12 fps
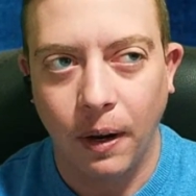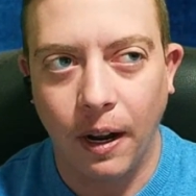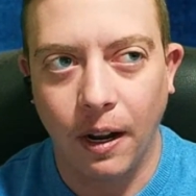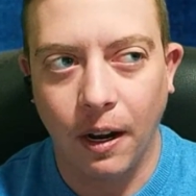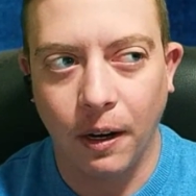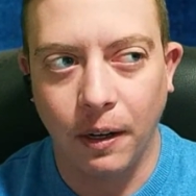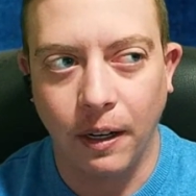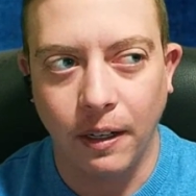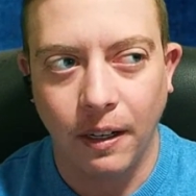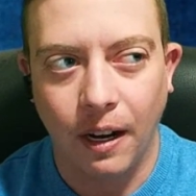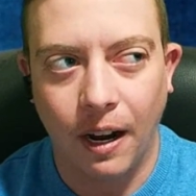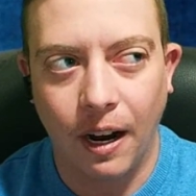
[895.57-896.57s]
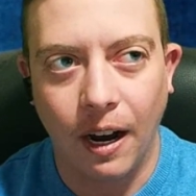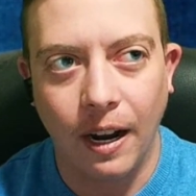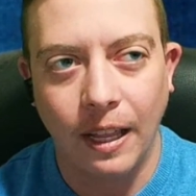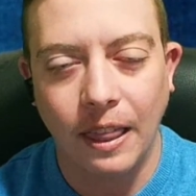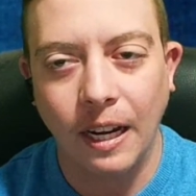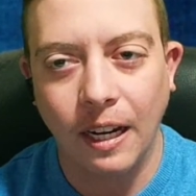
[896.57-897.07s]
and
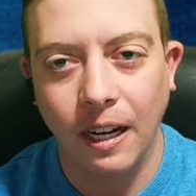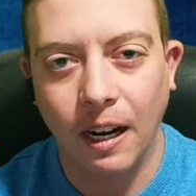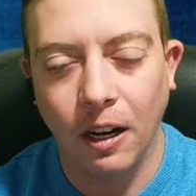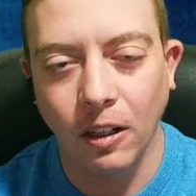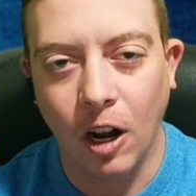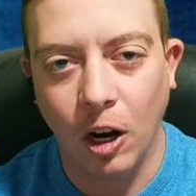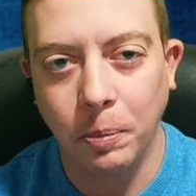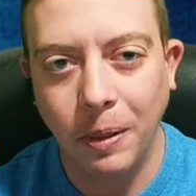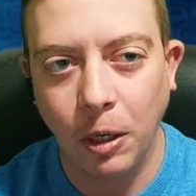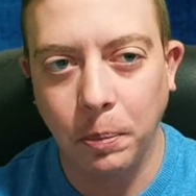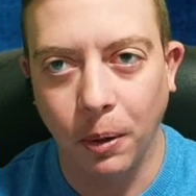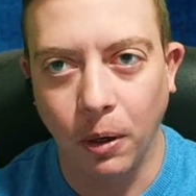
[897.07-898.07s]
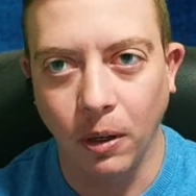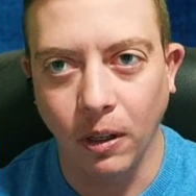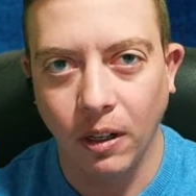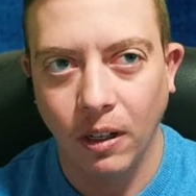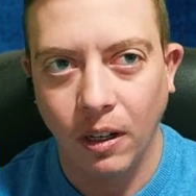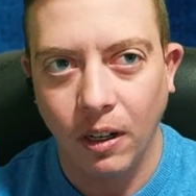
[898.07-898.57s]
I think a lot of
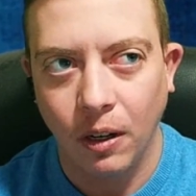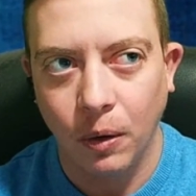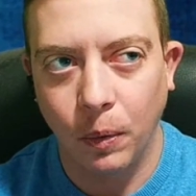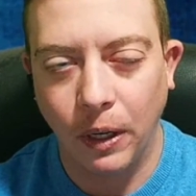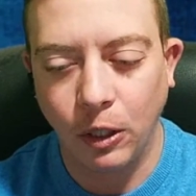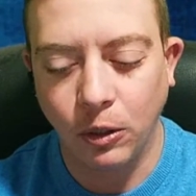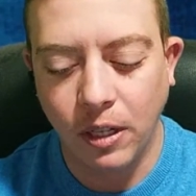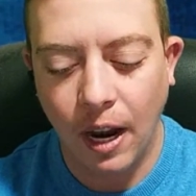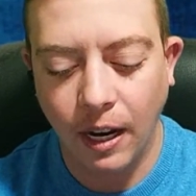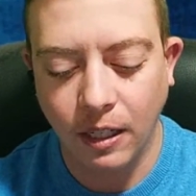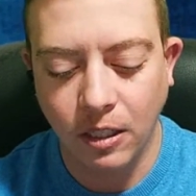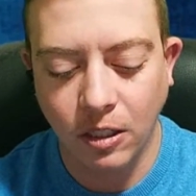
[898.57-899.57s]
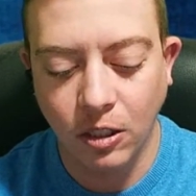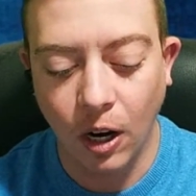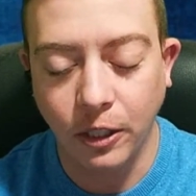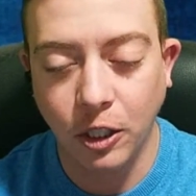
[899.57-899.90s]
people when you take such